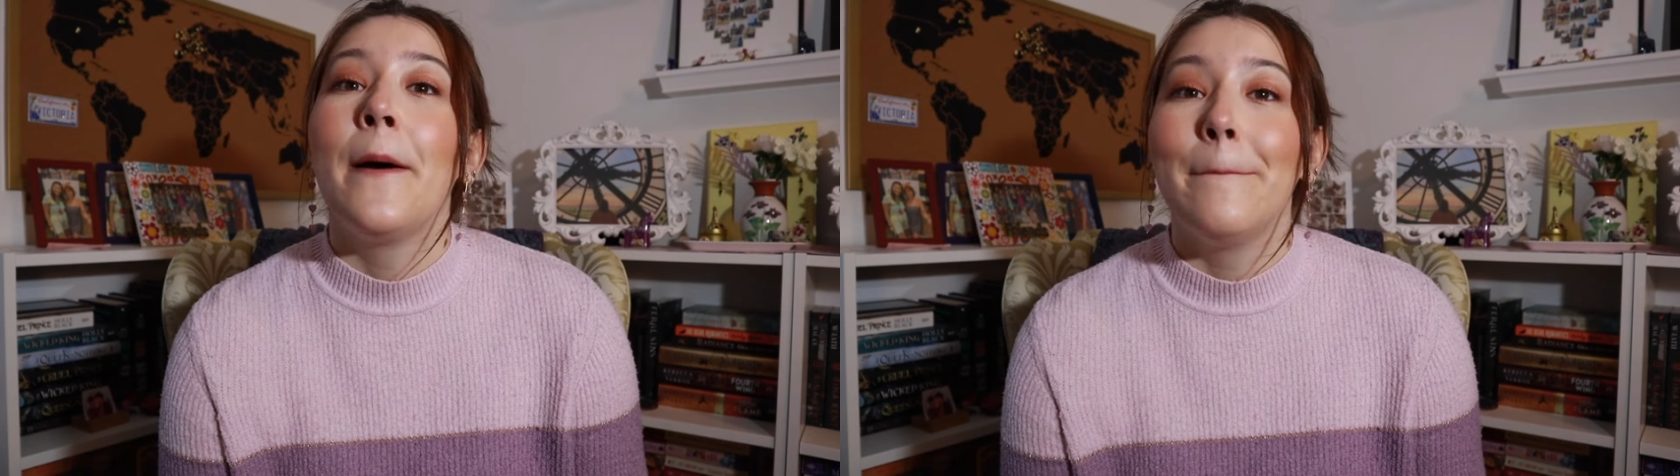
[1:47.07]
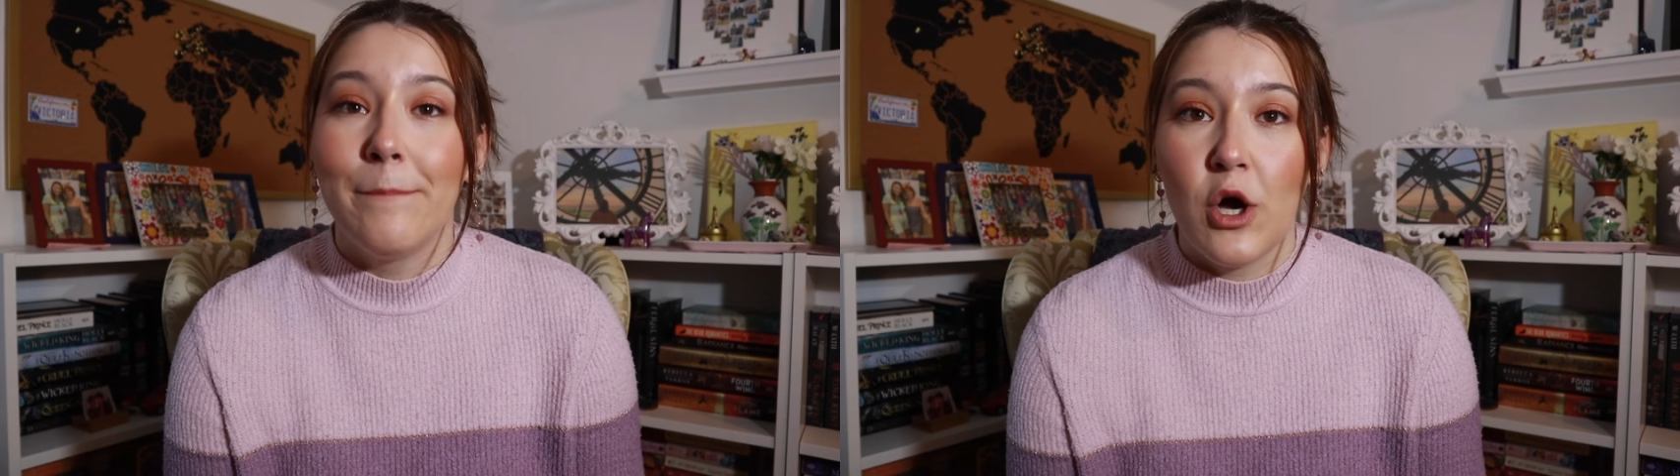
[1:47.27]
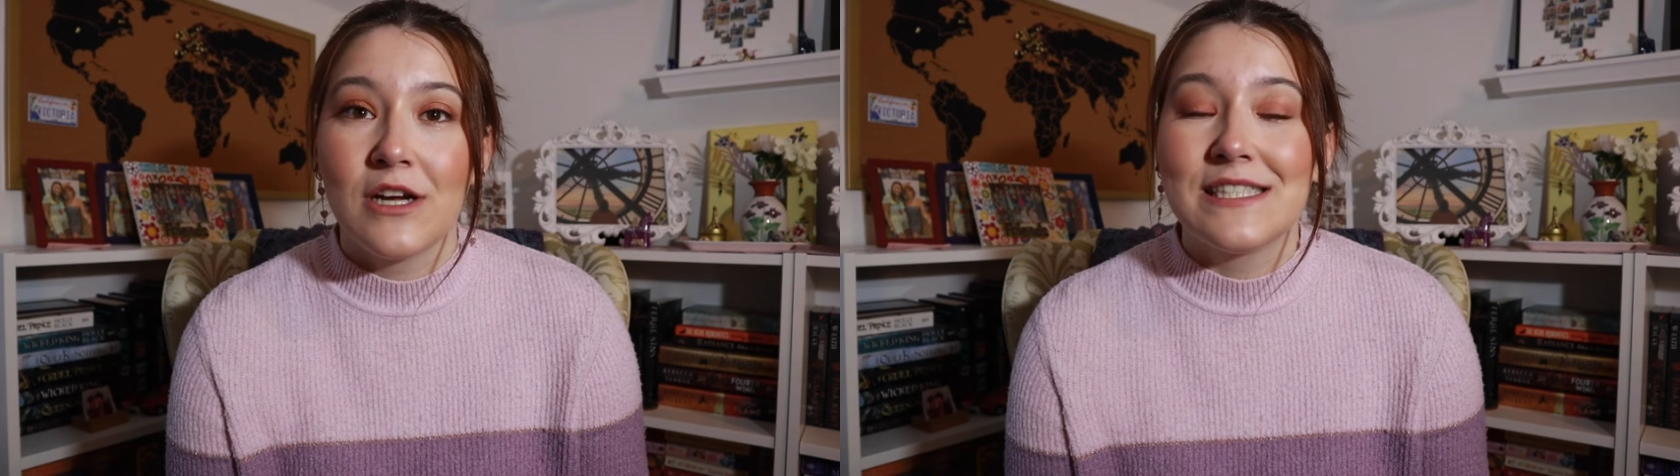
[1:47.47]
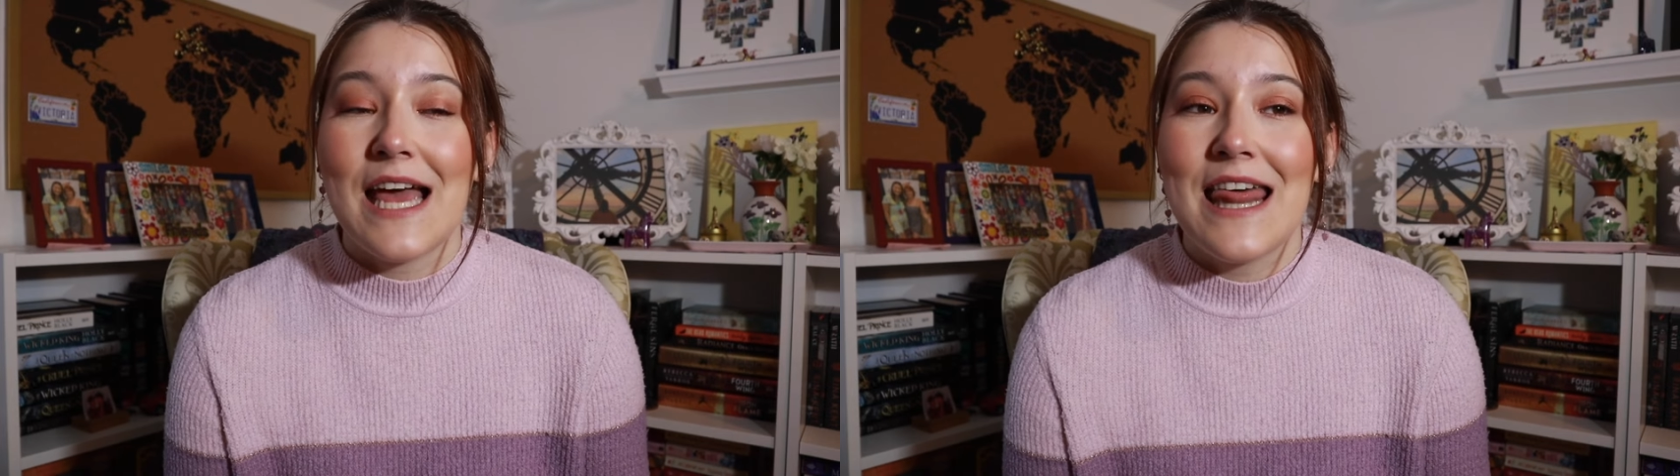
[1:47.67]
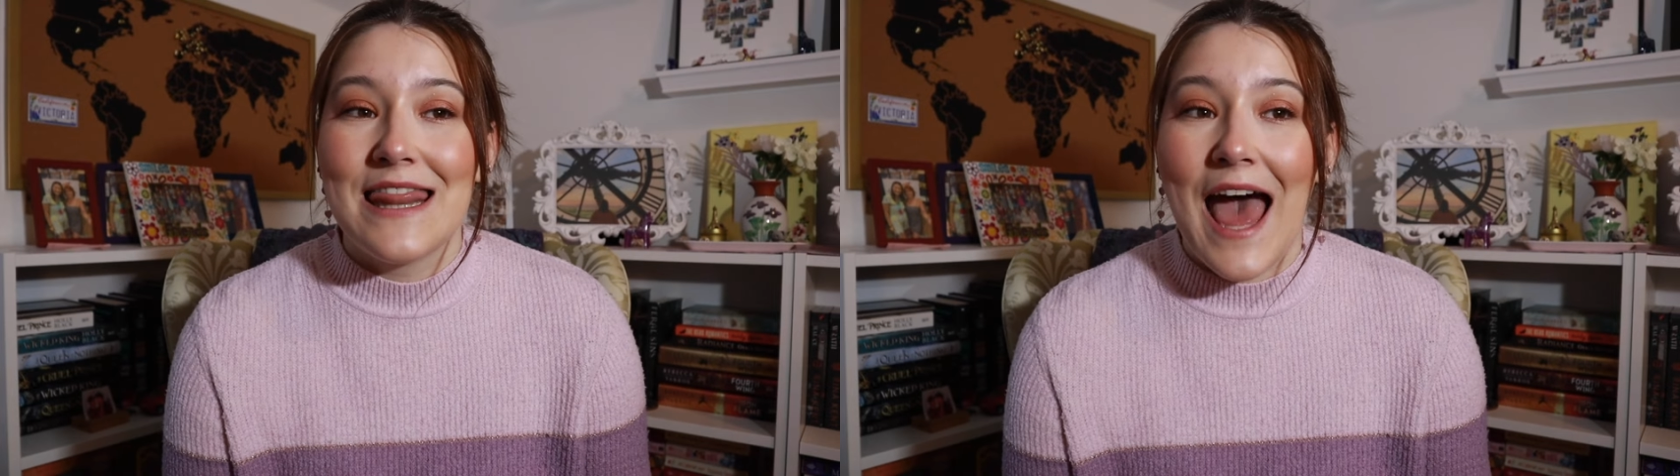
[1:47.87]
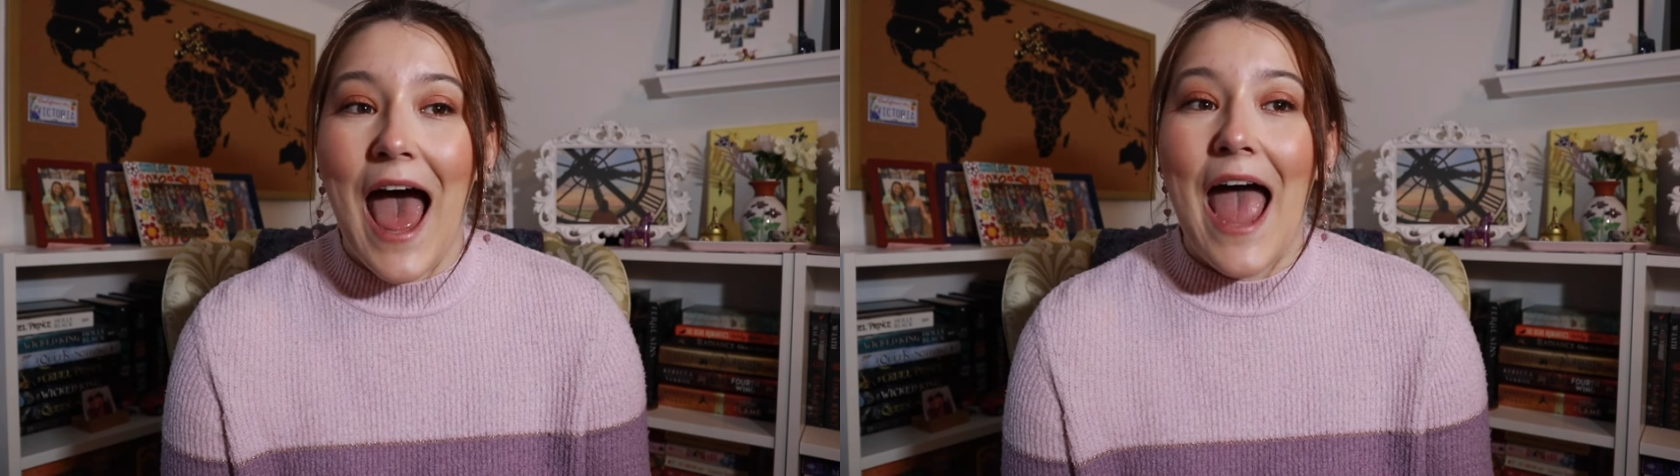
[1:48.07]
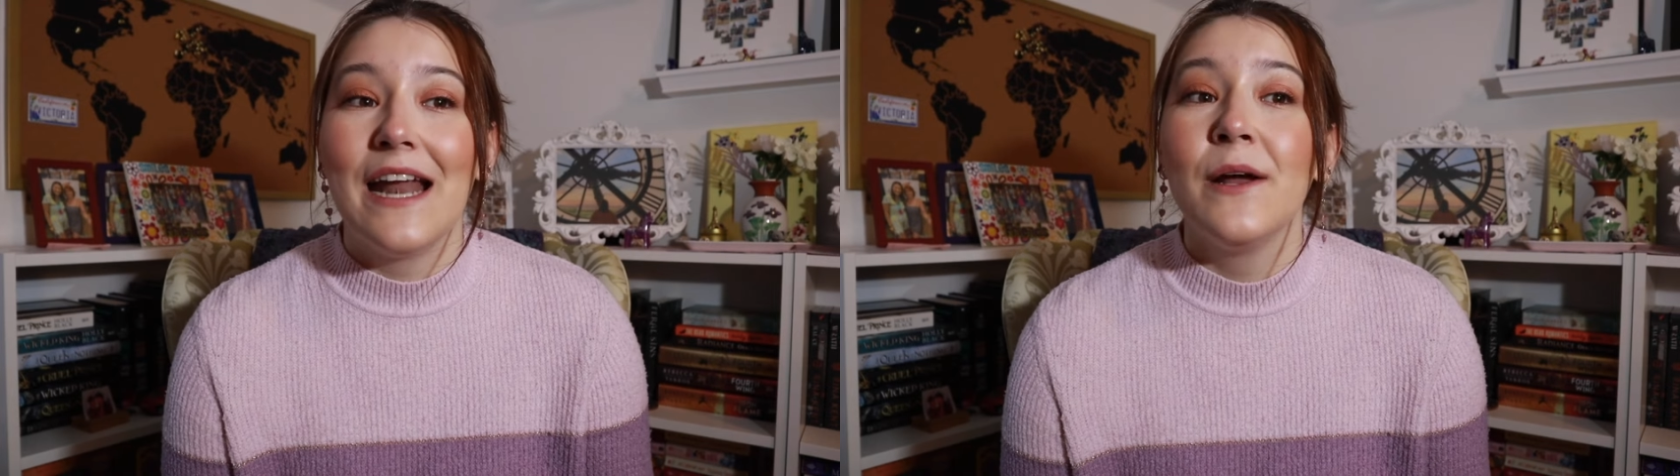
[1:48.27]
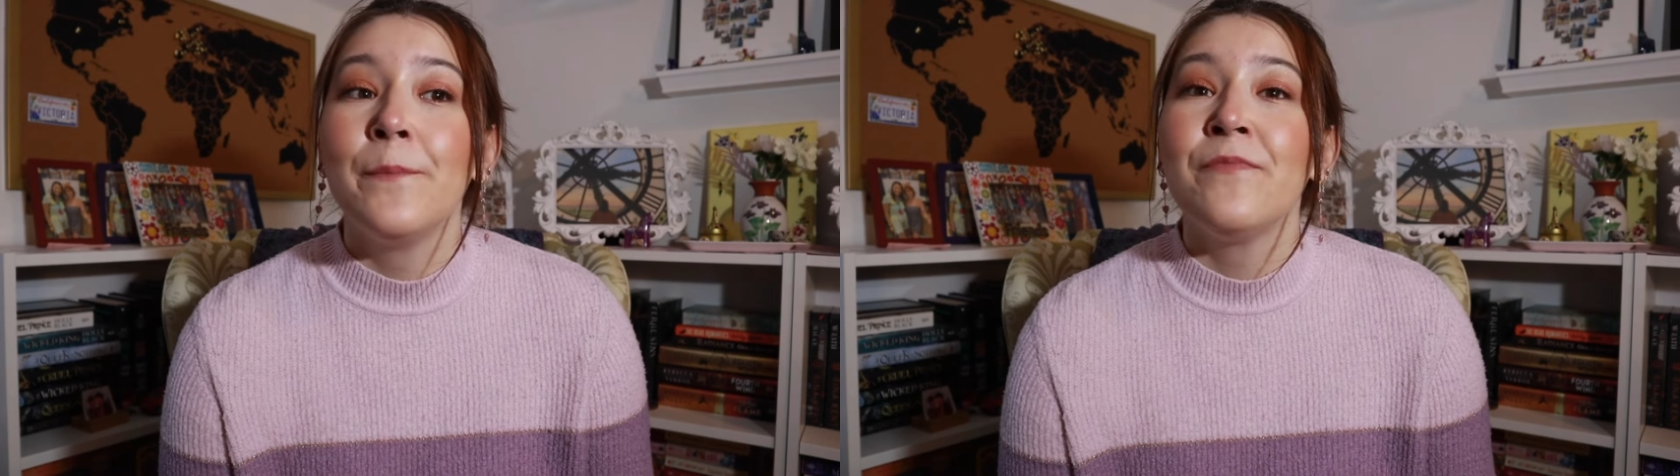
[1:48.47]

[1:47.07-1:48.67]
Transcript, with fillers: books that